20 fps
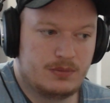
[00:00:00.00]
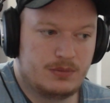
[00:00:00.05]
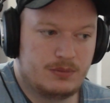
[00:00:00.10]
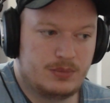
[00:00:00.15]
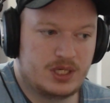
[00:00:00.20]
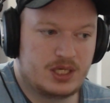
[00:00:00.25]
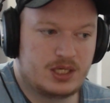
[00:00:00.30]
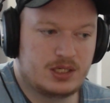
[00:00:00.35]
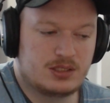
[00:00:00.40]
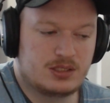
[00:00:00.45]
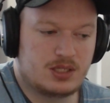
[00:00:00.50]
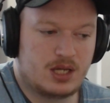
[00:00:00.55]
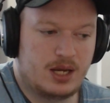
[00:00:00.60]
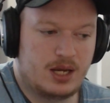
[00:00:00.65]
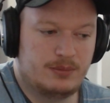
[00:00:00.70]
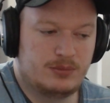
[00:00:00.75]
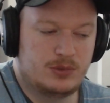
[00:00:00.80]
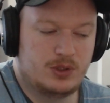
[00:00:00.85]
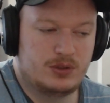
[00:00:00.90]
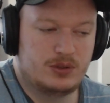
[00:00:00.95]
Because
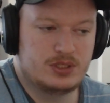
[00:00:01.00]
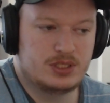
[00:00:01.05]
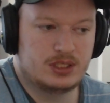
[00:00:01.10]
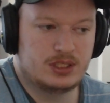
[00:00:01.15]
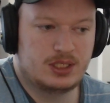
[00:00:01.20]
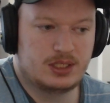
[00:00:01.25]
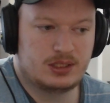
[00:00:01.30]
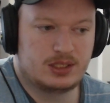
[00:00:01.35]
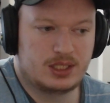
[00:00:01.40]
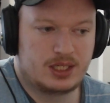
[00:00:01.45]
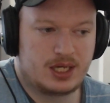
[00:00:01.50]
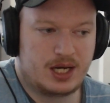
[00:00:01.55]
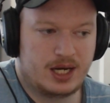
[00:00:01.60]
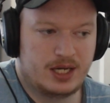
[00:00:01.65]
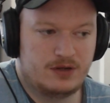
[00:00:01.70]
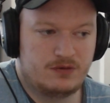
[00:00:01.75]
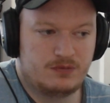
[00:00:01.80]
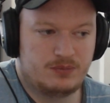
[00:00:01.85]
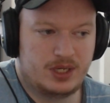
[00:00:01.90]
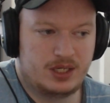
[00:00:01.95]
I'm noticing that they
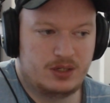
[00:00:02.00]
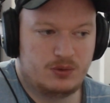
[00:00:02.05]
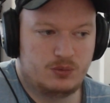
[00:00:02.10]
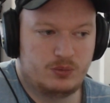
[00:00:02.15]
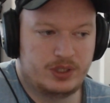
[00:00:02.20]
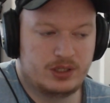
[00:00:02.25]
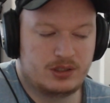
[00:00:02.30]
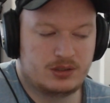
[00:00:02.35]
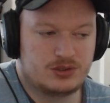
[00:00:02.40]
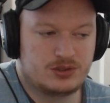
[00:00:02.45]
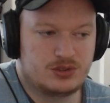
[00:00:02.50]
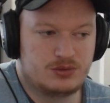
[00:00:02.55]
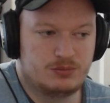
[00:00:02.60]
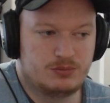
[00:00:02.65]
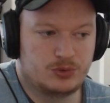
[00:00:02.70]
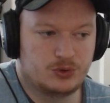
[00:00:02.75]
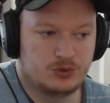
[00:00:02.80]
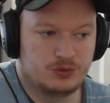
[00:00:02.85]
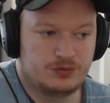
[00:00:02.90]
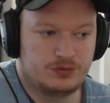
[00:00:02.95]
kind of made a weird
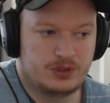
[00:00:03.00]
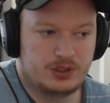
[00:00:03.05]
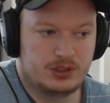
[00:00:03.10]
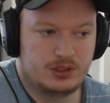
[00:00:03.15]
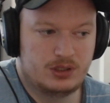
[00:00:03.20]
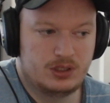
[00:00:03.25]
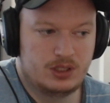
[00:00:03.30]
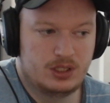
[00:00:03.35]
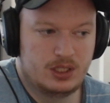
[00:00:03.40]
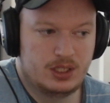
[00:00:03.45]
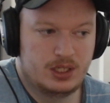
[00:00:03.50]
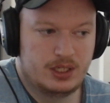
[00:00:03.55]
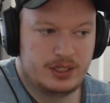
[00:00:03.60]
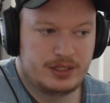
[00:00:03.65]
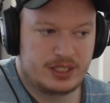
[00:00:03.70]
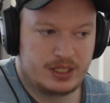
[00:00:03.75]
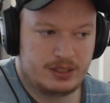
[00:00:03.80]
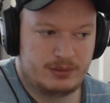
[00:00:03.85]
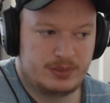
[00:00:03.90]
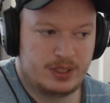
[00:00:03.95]
move here
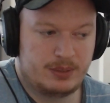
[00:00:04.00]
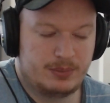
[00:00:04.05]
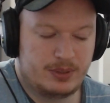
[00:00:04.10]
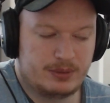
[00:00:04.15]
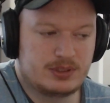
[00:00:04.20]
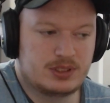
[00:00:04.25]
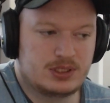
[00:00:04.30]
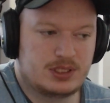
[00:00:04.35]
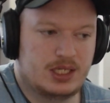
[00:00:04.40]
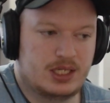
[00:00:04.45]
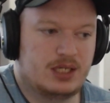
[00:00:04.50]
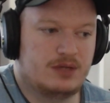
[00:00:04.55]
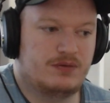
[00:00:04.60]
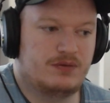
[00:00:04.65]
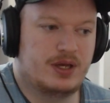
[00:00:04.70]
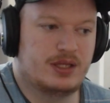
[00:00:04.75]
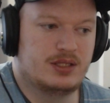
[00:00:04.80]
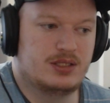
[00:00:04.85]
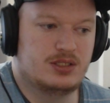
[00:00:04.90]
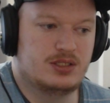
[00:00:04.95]
that I might be able to take
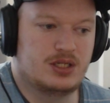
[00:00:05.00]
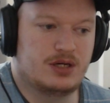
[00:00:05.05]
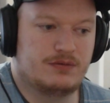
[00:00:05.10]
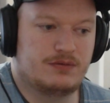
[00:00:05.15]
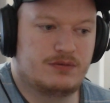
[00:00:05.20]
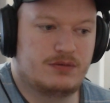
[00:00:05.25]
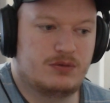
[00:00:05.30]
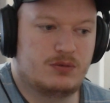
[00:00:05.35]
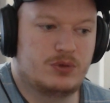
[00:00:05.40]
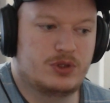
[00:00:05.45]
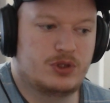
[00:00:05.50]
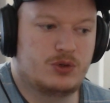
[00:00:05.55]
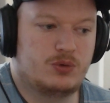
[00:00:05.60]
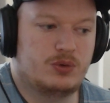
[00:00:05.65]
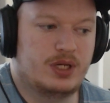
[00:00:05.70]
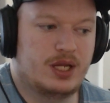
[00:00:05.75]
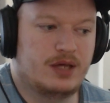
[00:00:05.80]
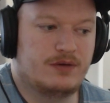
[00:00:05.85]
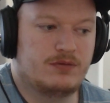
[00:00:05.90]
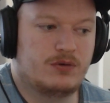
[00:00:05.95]
advantage of with
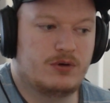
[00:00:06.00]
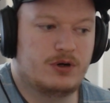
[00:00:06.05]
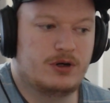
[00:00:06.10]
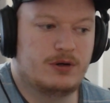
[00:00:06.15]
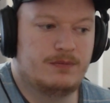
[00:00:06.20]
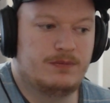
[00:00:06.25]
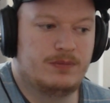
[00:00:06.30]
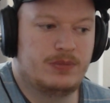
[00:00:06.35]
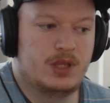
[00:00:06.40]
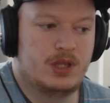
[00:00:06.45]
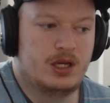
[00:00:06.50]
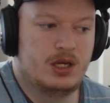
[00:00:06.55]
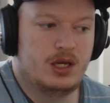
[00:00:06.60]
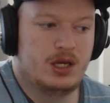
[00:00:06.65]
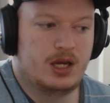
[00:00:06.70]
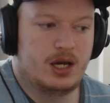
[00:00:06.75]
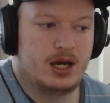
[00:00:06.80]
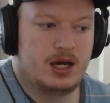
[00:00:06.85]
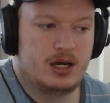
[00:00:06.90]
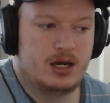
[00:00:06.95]
queen a4.
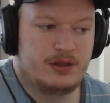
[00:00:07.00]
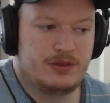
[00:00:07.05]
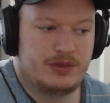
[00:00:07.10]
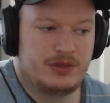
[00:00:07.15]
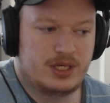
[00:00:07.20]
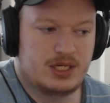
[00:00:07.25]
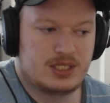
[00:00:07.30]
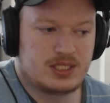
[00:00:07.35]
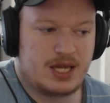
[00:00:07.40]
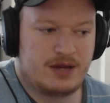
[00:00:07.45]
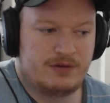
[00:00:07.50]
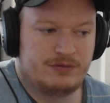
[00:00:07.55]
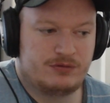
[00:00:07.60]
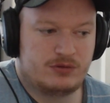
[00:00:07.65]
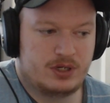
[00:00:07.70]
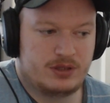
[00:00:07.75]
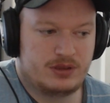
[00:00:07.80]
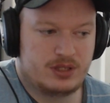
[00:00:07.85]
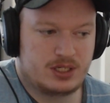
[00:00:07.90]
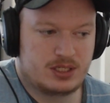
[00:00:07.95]
The thing is,
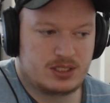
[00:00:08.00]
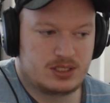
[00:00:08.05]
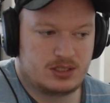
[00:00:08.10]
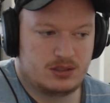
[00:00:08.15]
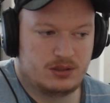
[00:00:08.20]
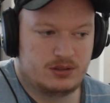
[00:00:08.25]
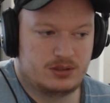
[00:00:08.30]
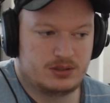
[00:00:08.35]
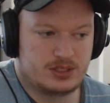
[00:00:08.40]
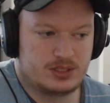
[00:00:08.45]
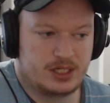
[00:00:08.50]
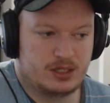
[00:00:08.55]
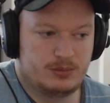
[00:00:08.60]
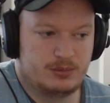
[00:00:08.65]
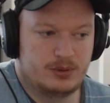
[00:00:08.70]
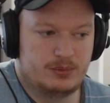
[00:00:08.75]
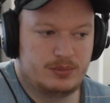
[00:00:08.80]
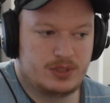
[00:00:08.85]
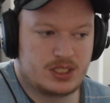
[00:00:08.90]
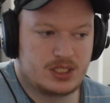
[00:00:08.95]
f4 I think is still
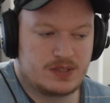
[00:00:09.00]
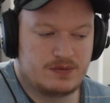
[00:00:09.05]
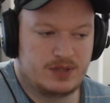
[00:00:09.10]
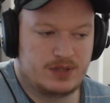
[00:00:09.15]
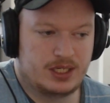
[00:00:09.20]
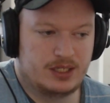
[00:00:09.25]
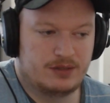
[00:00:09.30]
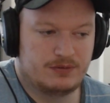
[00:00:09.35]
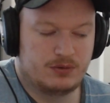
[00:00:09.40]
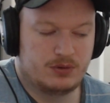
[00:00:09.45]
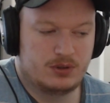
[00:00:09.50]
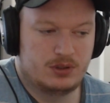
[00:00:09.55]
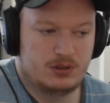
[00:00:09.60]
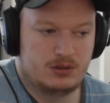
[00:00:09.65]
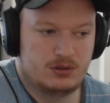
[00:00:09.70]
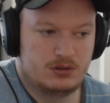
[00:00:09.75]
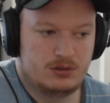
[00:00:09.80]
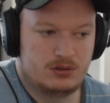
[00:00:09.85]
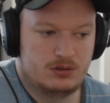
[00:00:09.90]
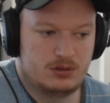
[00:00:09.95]
undesirable because of knight e4.
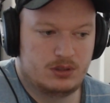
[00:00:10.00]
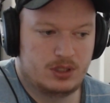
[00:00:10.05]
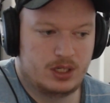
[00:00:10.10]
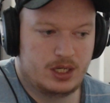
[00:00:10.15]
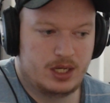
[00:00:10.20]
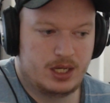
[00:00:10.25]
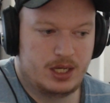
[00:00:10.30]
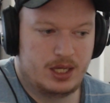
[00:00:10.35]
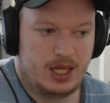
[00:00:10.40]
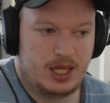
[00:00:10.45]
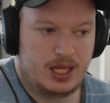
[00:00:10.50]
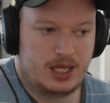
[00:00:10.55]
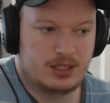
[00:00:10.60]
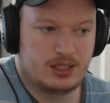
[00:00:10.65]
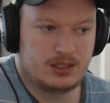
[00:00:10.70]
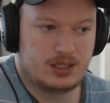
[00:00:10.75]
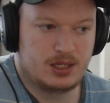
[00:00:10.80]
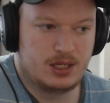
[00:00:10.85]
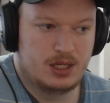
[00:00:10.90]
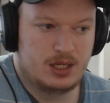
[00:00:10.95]

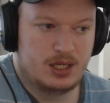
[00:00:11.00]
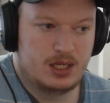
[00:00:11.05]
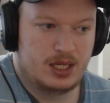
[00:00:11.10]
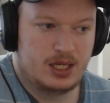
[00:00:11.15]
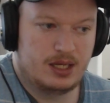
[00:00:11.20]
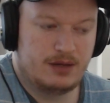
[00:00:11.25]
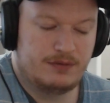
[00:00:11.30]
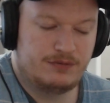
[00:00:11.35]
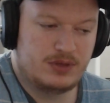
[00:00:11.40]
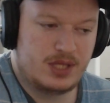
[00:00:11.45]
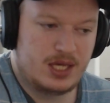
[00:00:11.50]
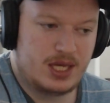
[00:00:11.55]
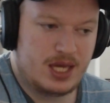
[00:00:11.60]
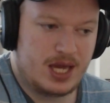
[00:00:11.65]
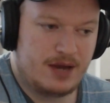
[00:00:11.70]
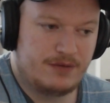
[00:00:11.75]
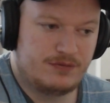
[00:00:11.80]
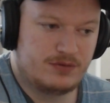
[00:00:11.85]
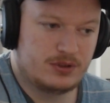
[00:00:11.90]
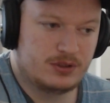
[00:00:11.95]
And if they
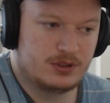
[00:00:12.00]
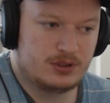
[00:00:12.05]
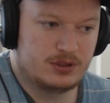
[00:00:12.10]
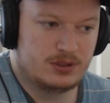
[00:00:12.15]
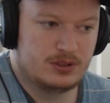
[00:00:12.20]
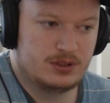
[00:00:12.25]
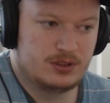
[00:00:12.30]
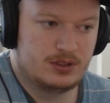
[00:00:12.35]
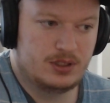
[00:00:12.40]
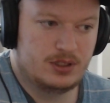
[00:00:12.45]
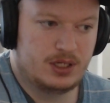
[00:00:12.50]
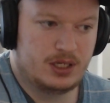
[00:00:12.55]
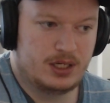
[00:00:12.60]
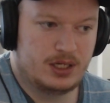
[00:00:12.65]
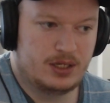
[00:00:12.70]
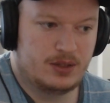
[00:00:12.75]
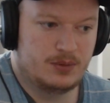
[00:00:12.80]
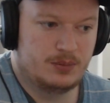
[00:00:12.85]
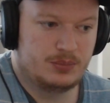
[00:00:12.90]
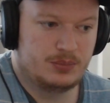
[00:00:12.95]
ever
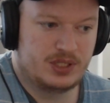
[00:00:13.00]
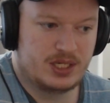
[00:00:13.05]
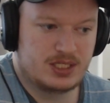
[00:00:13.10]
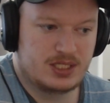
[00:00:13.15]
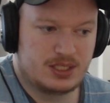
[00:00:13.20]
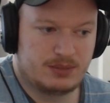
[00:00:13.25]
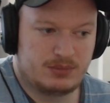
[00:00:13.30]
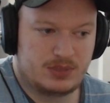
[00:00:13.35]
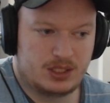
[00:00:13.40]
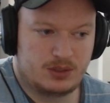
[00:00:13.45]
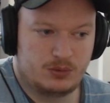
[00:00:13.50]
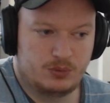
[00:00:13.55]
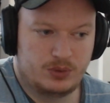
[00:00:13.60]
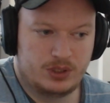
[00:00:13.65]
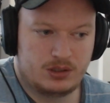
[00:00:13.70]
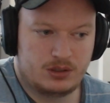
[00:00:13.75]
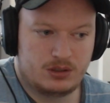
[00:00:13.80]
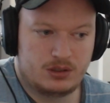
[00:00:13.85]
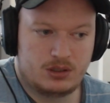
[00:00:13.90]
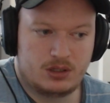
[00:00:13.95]
play something
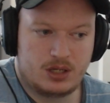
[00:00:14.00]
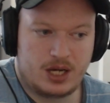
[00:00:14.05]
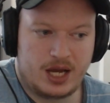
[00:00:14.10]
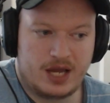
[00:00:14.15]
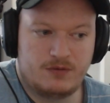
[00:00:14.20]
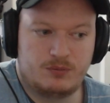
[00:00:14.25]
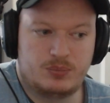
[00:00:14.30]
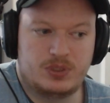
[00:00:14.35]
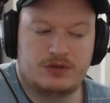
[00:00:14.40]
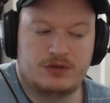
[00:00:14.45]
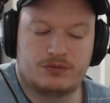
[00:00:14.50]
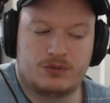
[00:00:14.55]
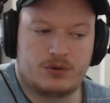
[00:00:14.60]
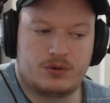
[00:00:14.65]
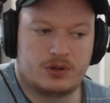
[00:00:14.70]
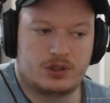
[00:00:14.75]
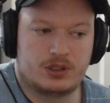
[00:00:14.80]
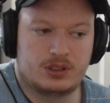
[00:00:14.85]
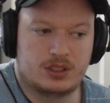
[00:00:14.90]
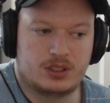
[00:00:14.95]
weird, I have
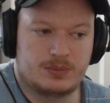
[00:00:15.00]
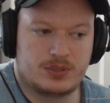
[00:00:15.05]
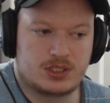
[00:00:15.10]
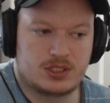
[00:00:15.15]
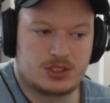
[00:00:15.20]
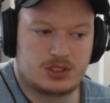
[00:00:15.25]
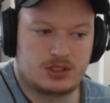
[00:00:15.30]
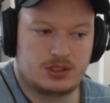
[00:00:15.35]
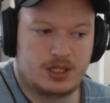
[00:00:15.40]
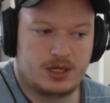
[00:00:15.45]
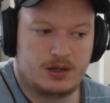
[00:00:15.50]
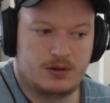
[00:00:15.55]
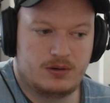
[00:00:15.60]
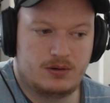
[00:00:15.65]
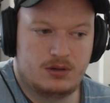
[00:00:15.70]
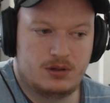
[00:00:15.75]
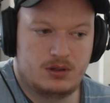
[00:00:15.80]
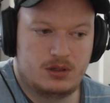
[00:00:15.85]
b4 in the position now.